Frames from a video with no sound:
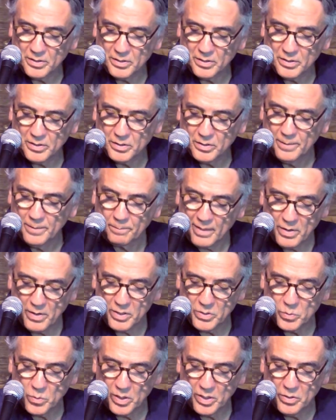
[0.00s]
And he who
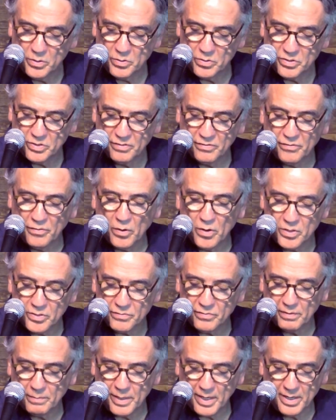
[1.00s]
marries one who is
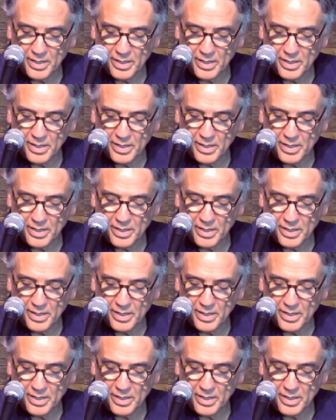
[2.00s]
divorced from a